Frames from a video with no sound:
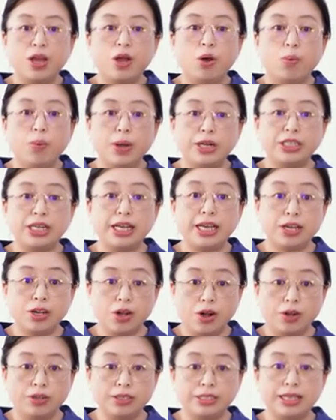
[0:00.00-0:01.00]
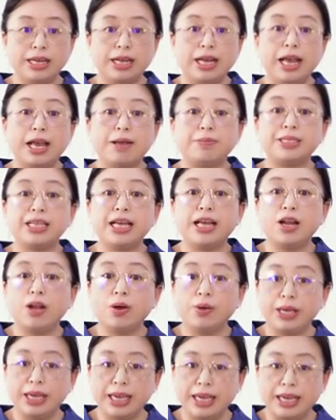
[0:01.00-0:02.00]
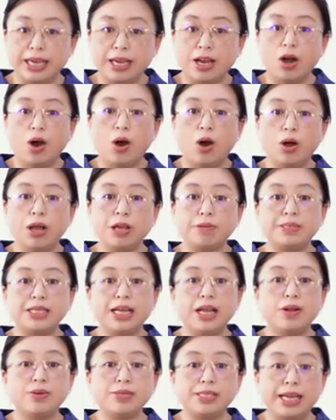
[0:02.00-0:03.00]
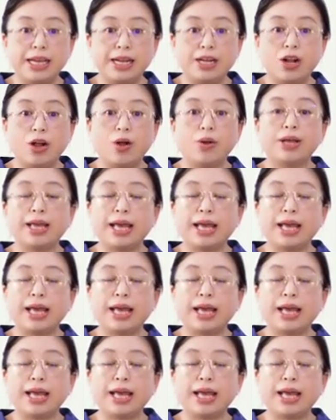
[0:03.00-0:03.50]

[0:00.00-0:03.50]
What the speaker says: which equals epsilon E or epsilon 0